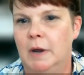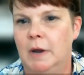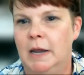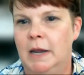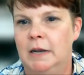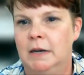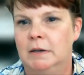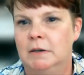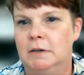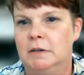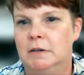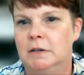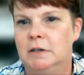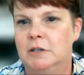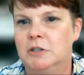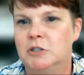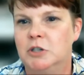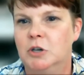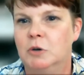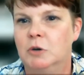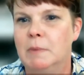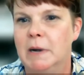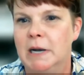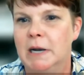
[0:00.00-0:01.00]
And
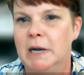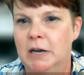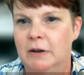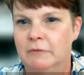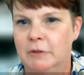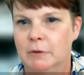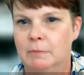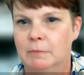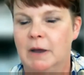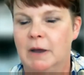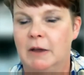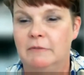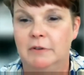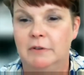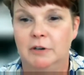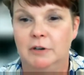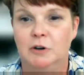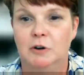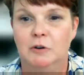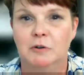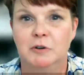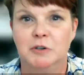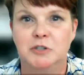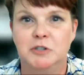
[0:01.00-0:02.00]
so many of them I've
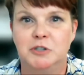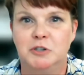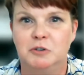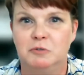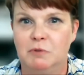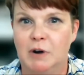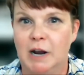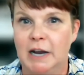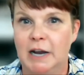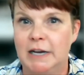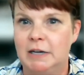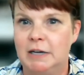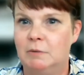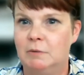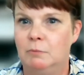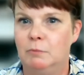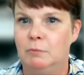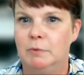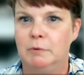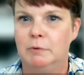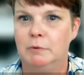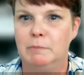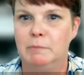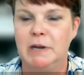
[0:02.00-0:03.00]
encouraged to write,
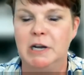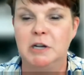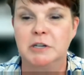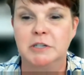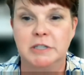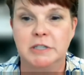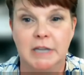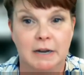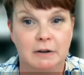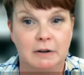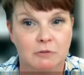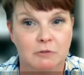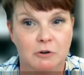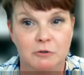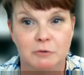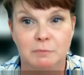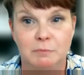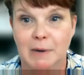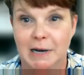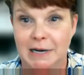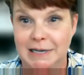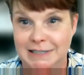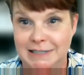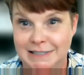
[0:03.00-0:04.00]
because that growth
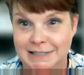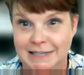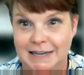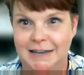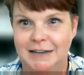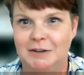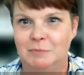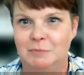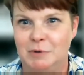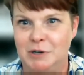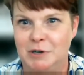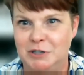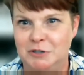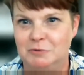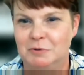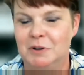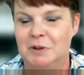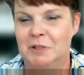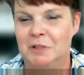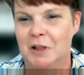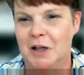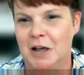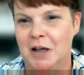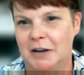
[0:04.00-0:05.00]
mindset, we do a
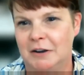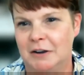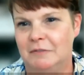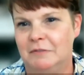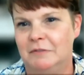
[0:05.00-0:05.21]
lot of